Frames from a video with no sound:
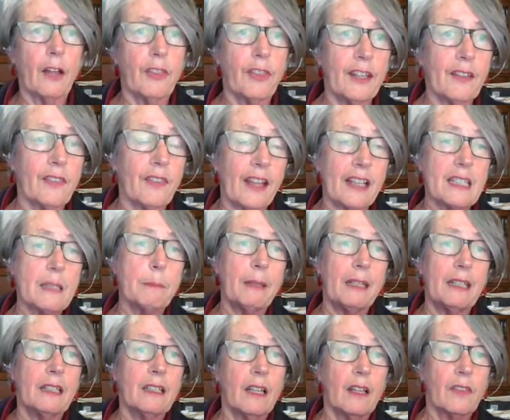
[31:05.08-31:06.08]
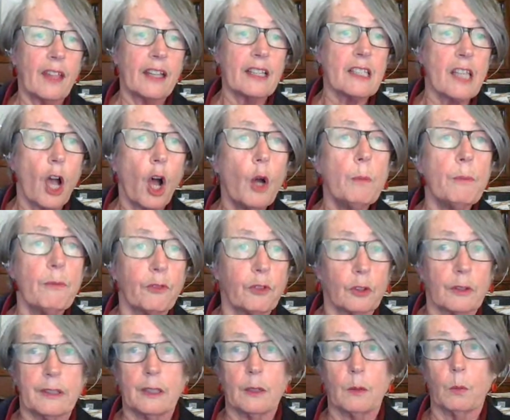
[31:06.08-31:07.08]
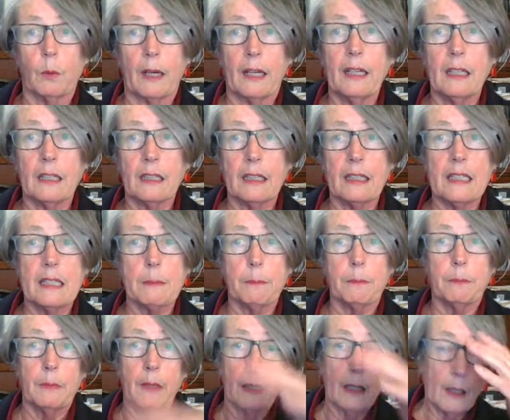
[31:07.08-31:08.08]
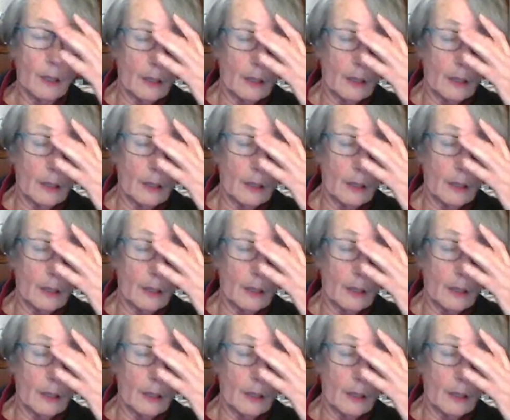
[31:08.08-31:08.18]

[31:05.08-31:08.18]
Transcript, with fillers: I mean, I think that's hopeful in a way. At least